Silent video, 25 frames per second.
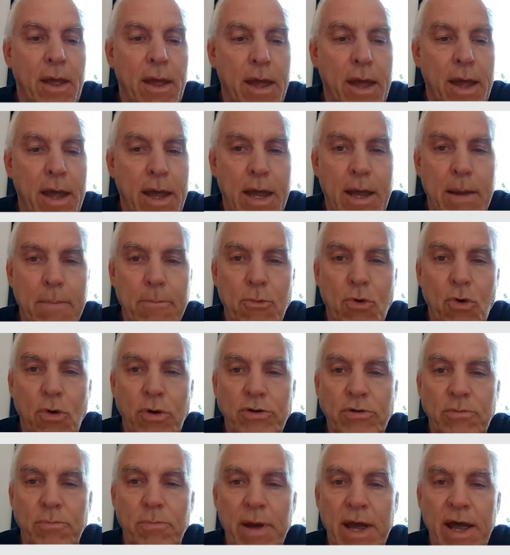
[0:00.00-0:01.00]
I'm
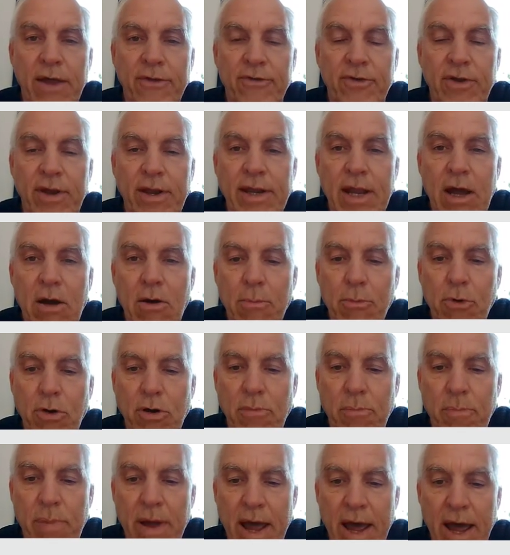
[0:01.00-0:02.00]
going to pass, and now I'm
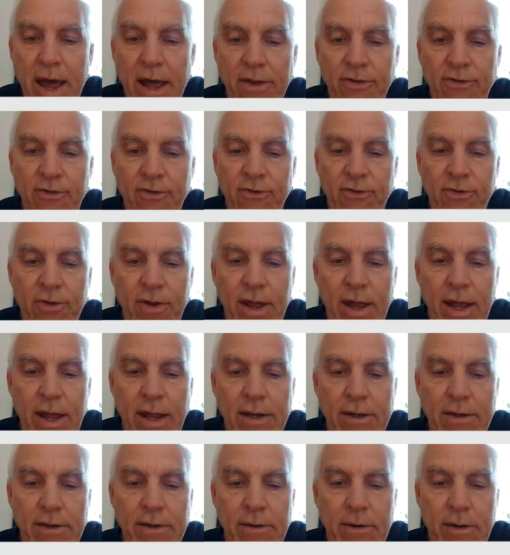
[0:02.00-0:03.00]
going to pass,
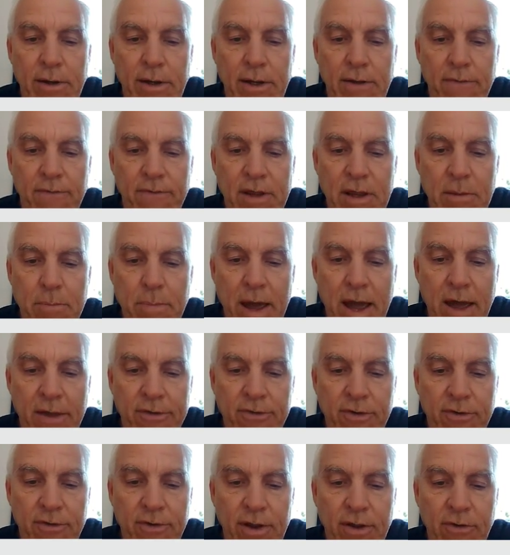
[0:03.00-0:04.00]
and if he
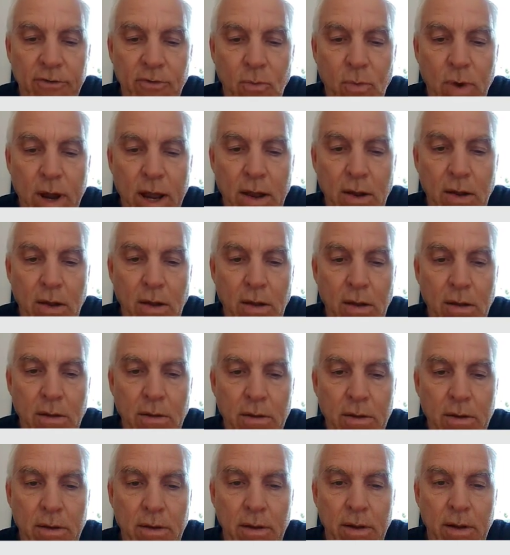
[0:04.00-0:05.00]
passes as well,
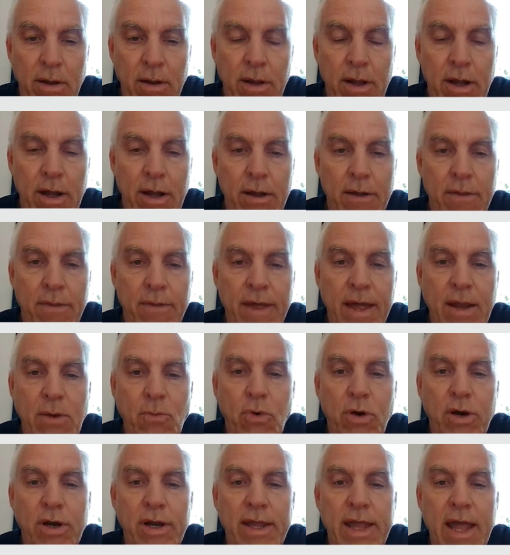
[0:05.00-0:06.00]
uh, then
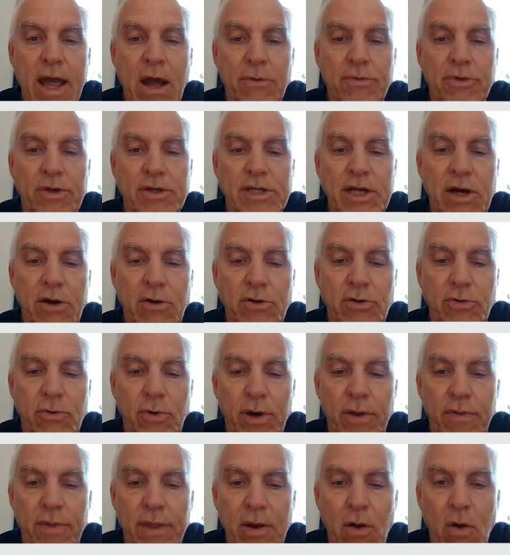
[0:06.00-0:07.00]
we're going to count the
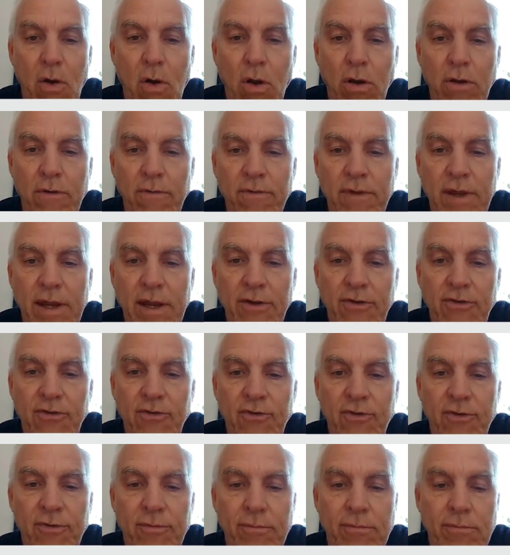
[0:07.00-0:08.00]
territory. And then all of
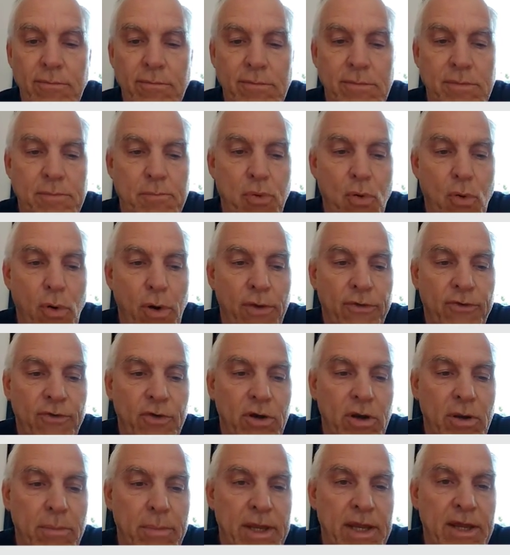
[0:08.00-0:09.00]
these points are
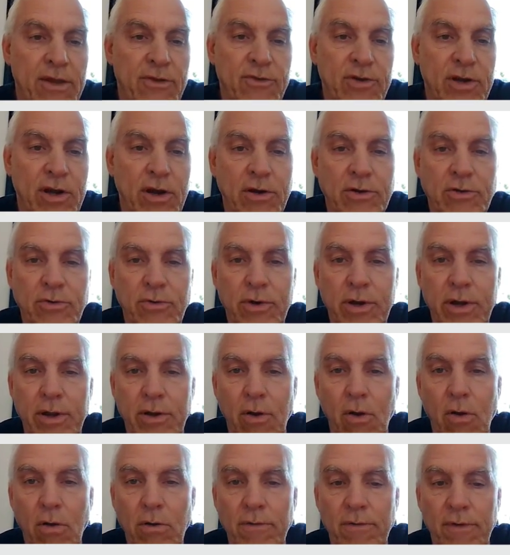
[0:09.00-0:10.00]
going to be his territory,
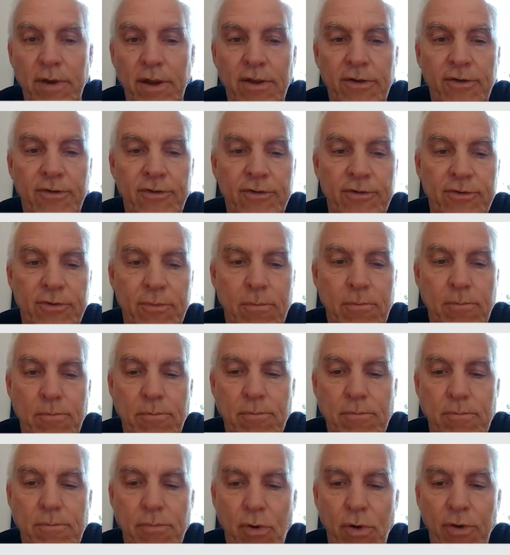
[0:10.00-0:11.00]
and all of these
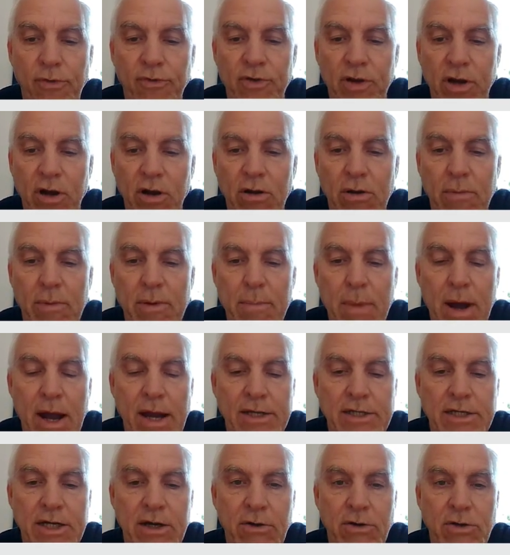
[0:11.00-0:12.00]
points here are going to be
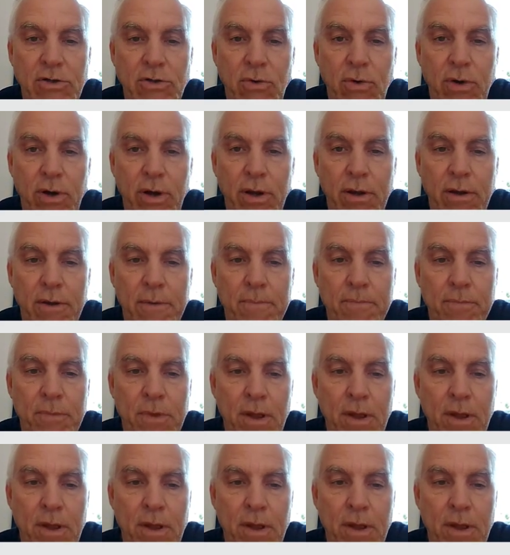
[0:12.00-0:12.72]
my territory.